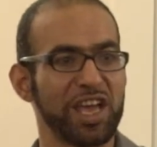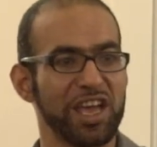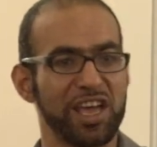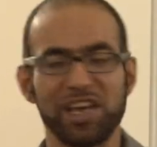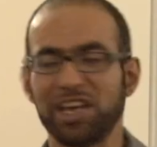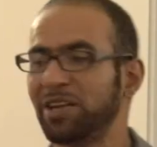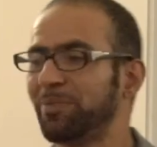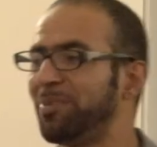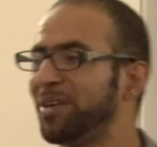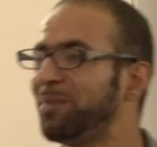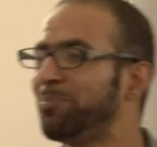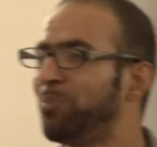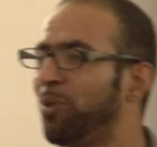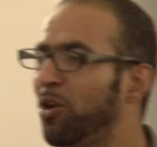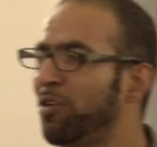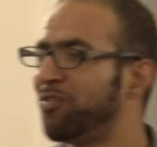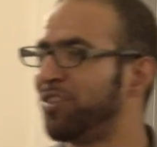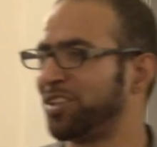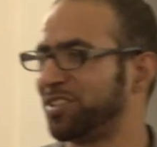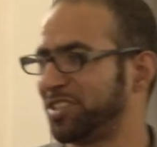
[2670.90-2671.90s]
urban
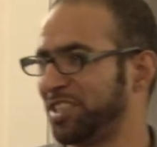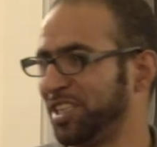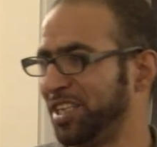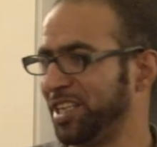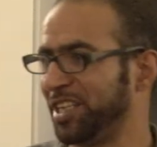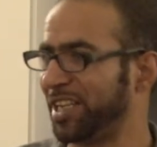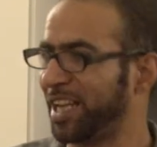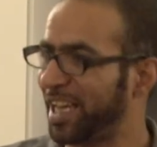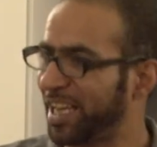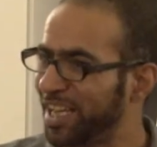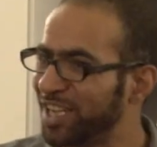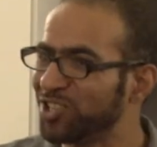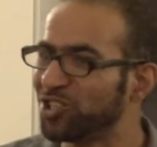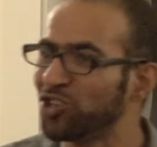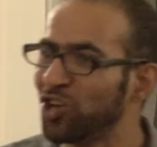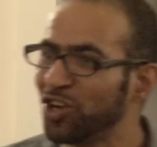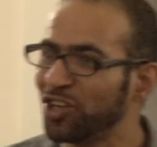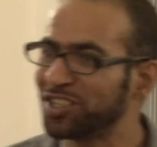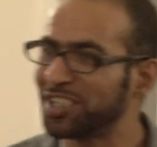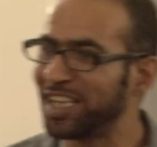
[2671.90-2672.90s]
poverty. Like in
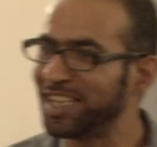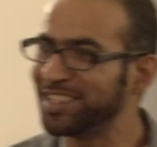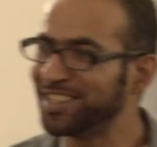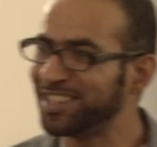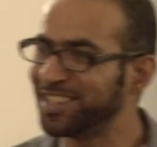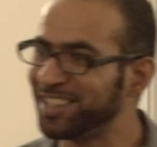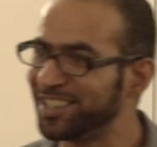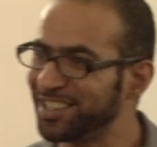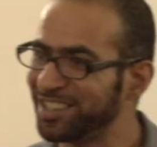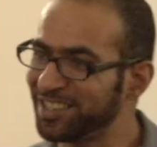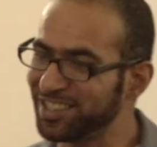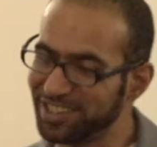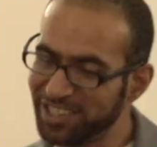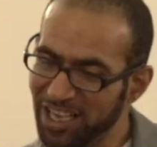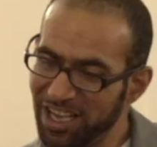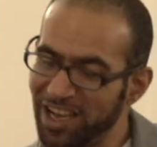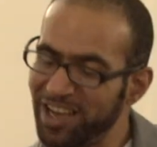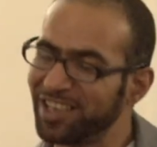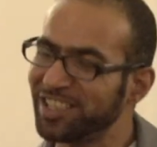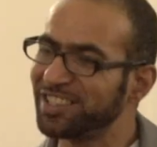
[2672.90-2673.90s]
Jordan,
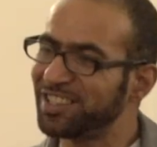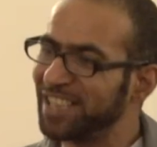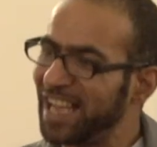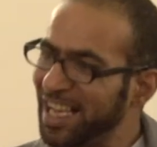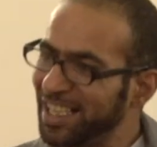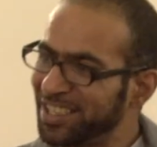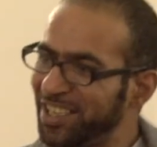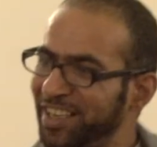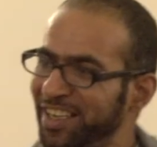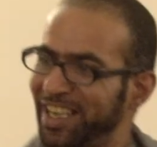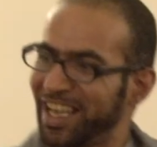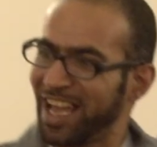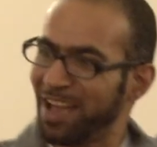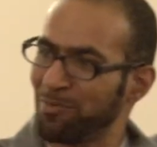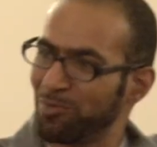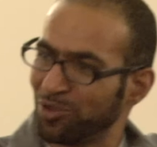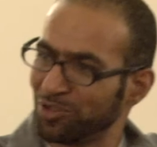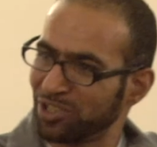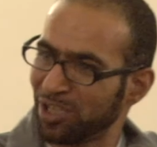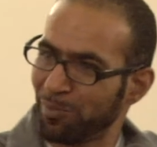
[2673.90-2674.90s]
they are in Zaatari
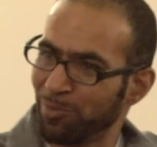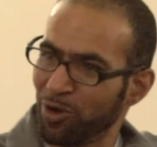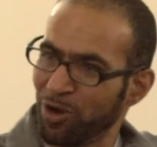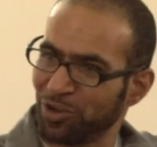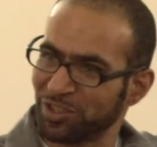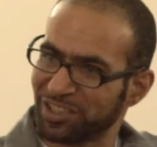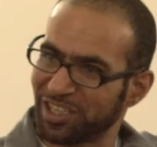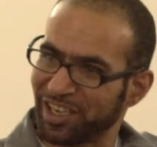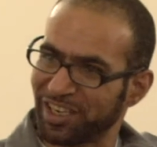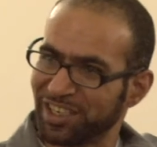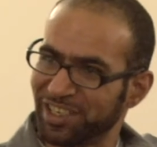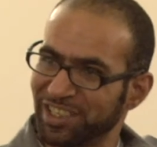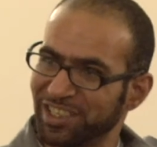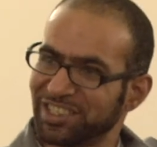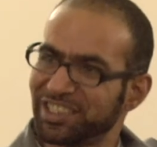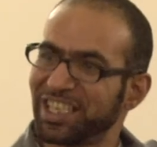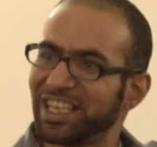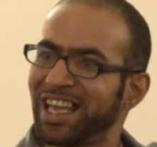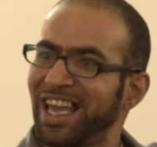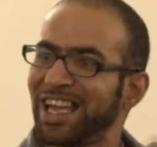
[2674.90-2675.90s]
camp on the border.
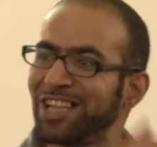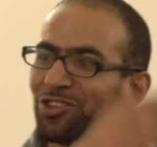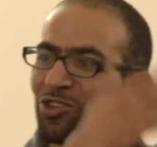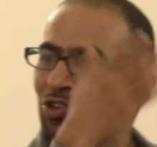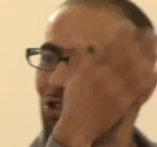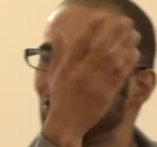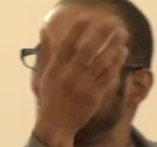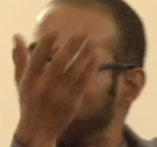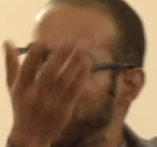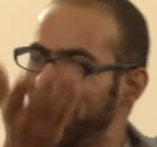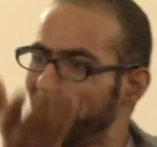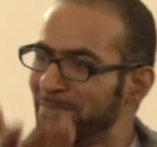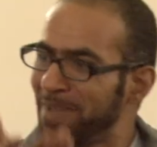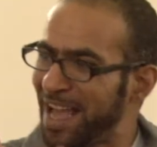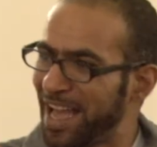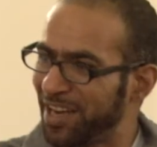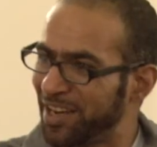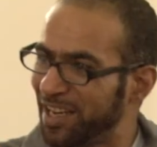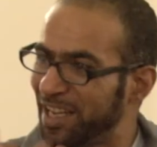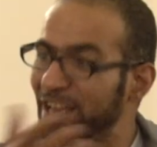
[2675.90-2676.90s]
They can't go to
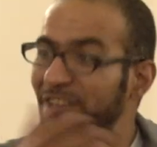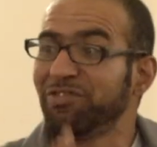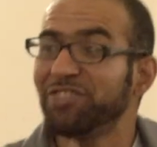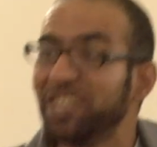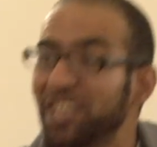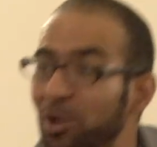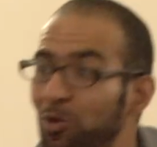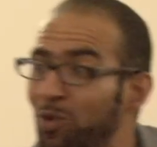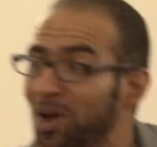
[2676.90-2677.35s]
Amman. If they